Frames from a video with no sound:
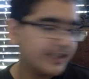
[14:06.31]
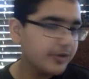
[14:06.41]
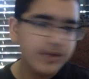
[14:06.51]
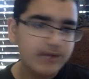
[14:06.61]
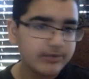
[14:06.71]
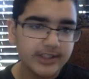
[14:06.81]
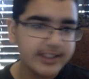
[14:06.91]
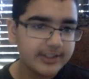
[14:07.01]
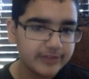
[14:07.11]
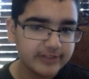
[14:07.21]
You can't really
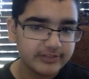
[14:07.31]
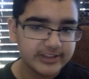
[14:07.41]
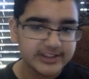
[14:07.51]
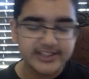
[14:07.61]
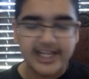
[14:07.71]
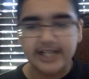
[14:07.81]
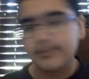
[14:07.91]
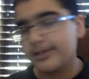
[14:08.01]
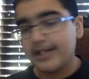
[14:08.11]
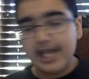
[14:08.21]
defend with this deck,
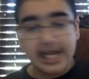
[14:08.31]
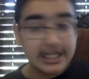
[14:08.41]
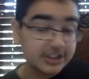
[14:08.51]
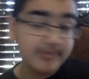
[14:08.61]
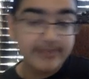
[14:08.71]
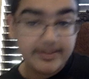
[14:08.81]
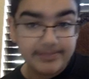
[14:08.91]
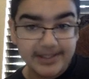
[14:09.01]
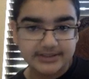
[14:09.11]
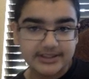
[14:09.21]
but I tried my best.